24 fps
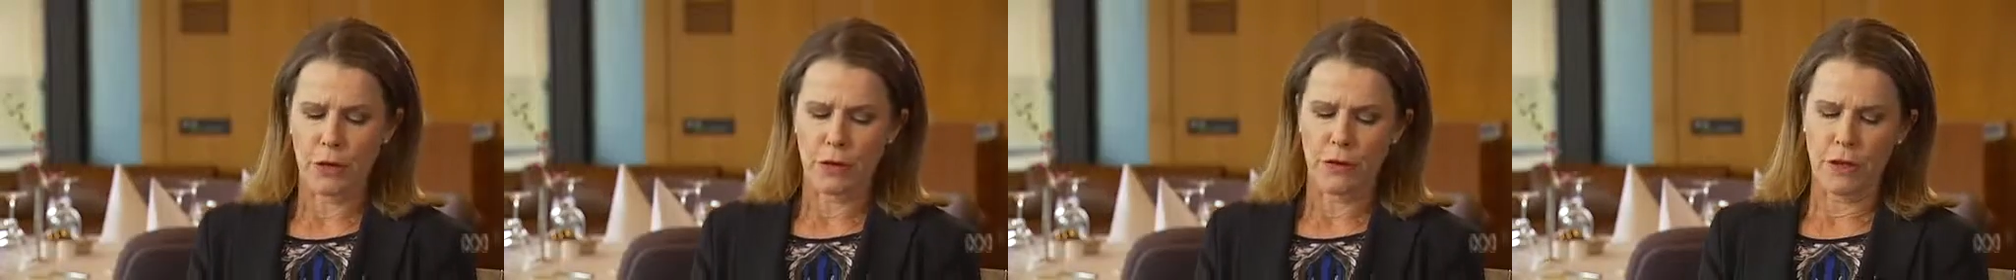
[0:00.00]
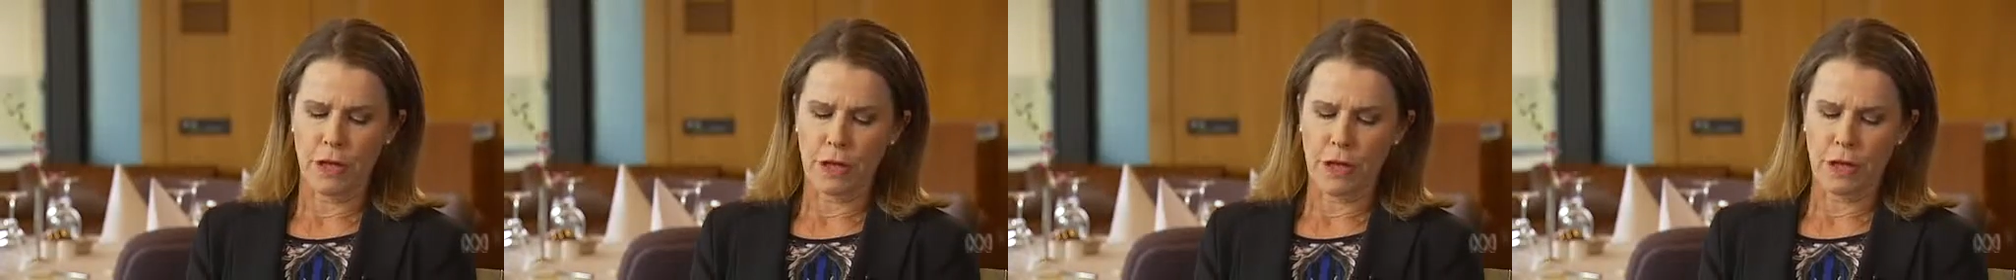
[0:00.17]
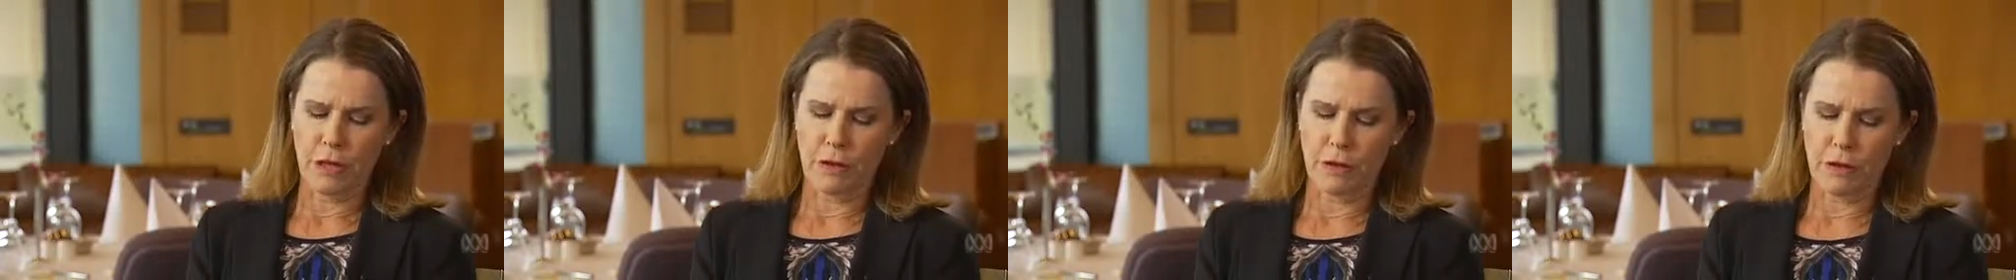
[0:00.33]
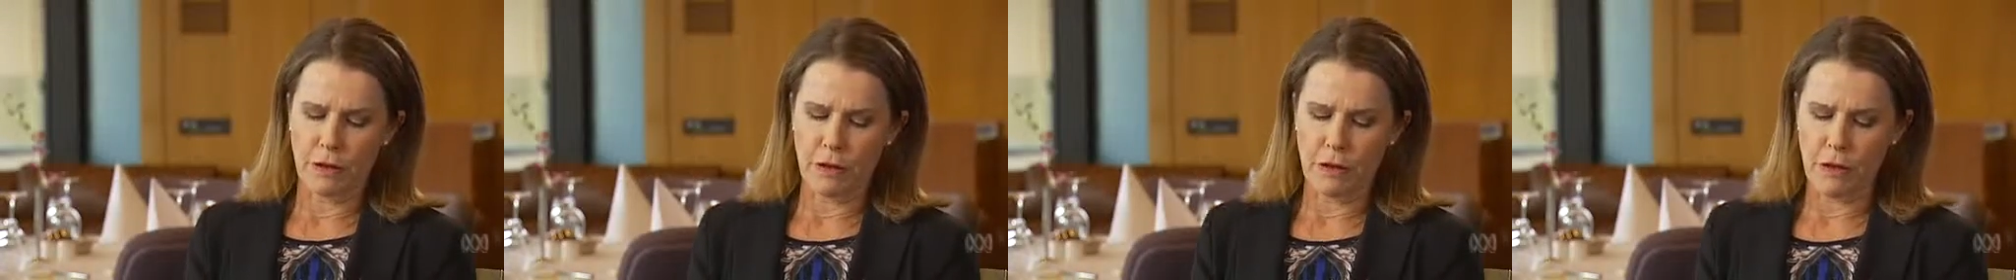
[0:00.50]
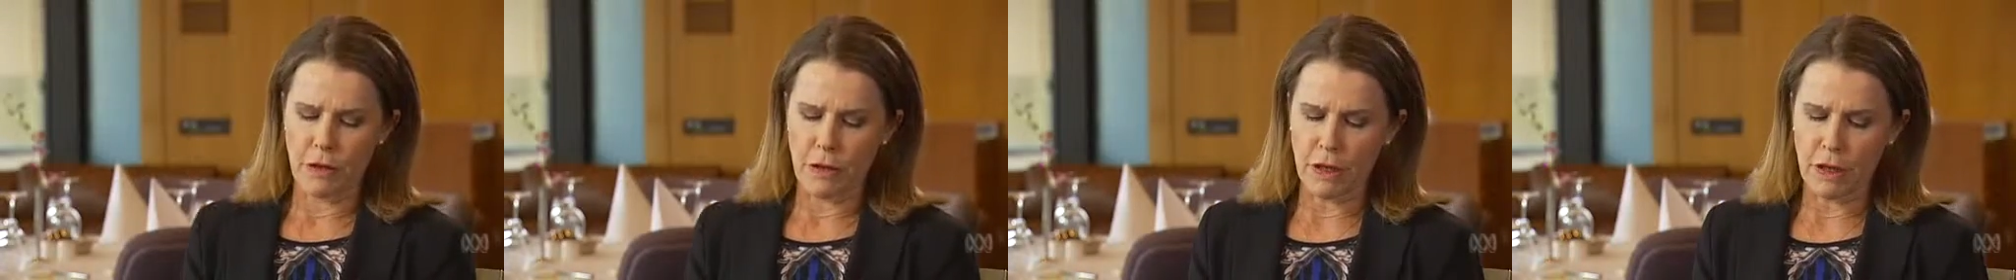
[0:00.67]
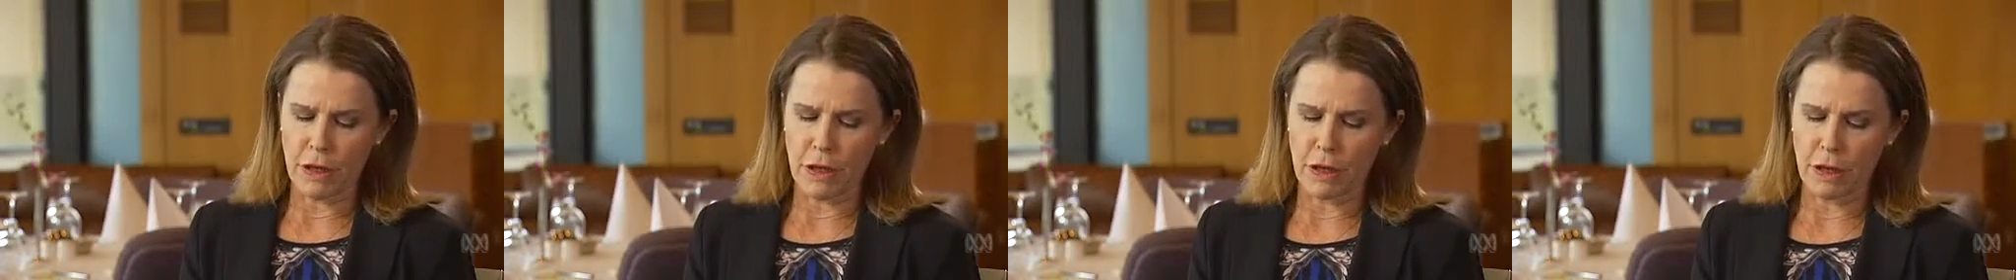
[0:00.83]

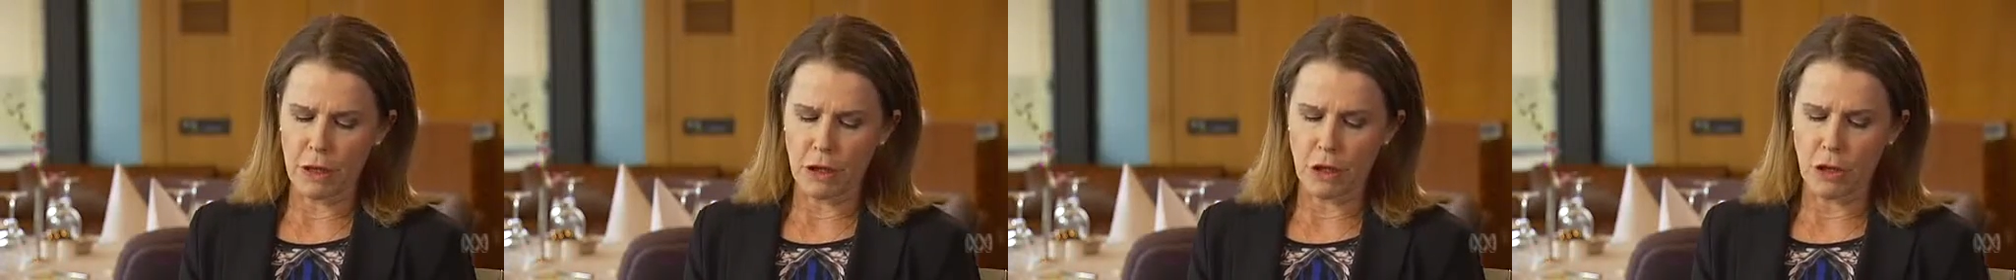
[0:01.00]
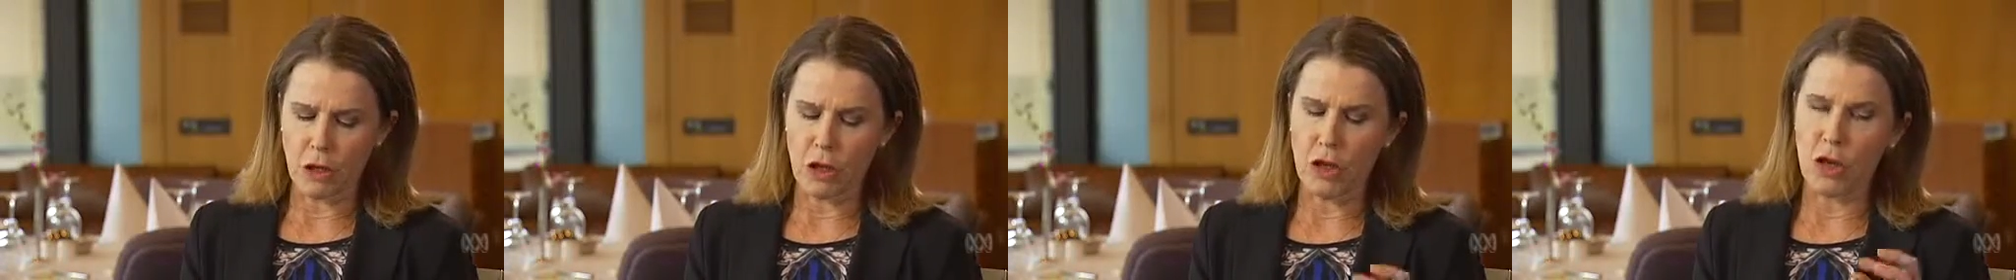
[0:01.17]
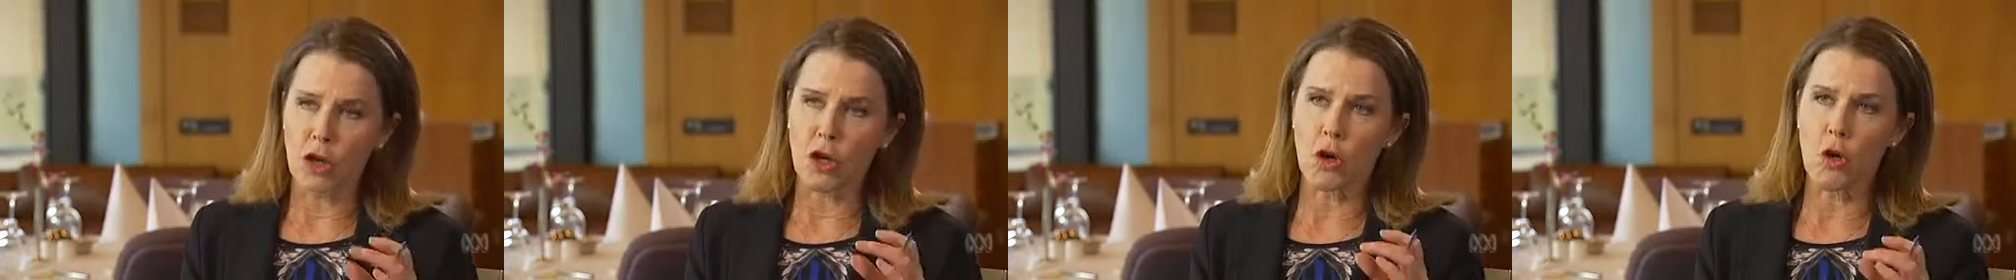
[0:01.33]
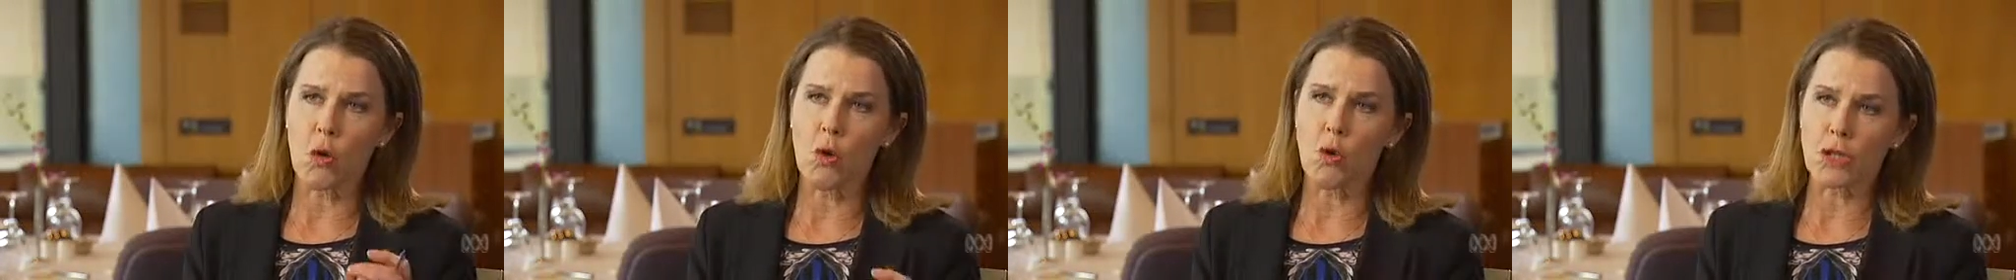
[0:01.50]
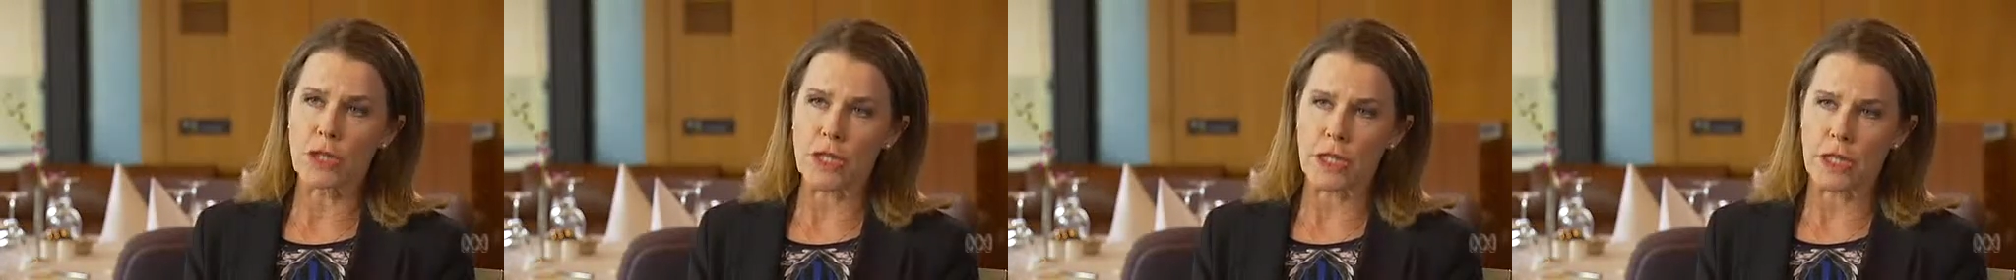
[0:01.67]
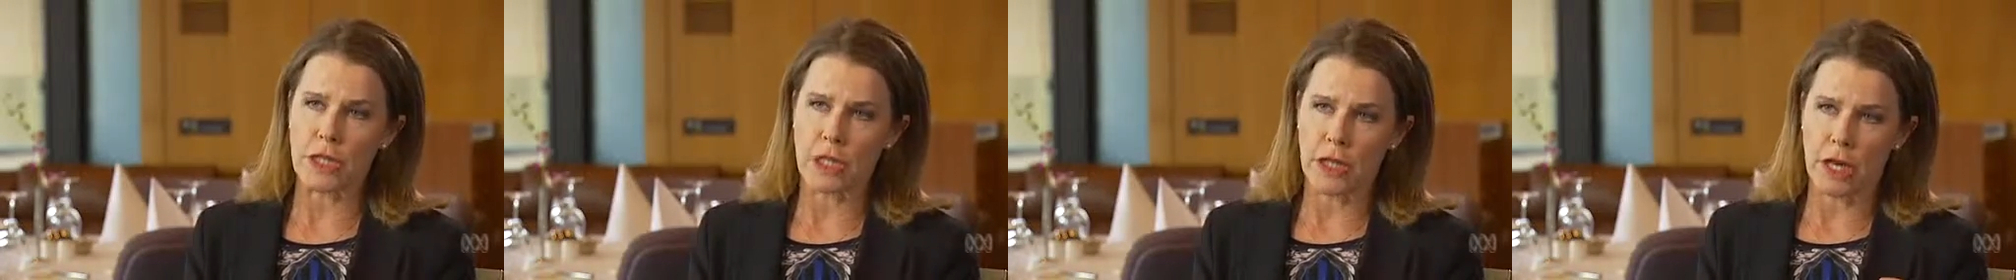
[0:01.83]
the
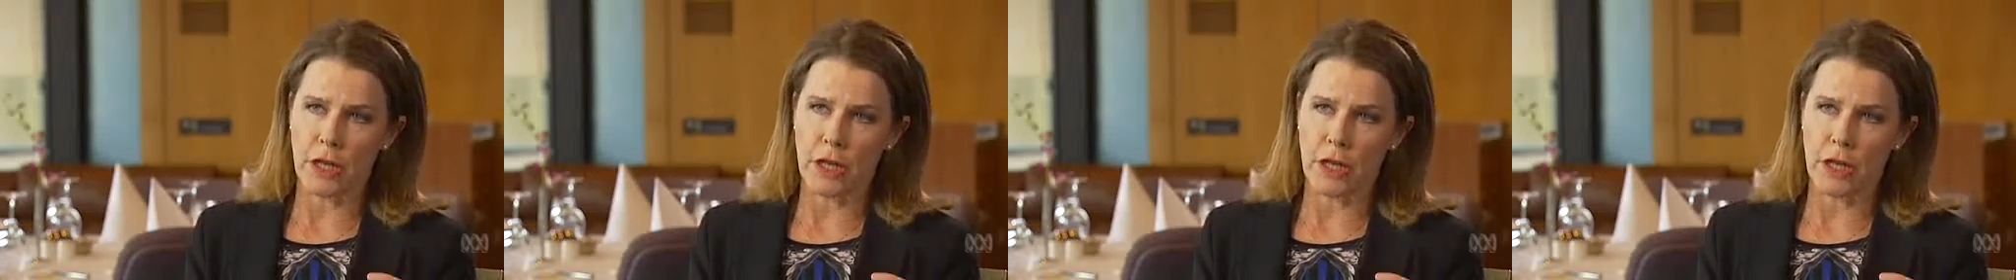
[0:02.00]
clauses,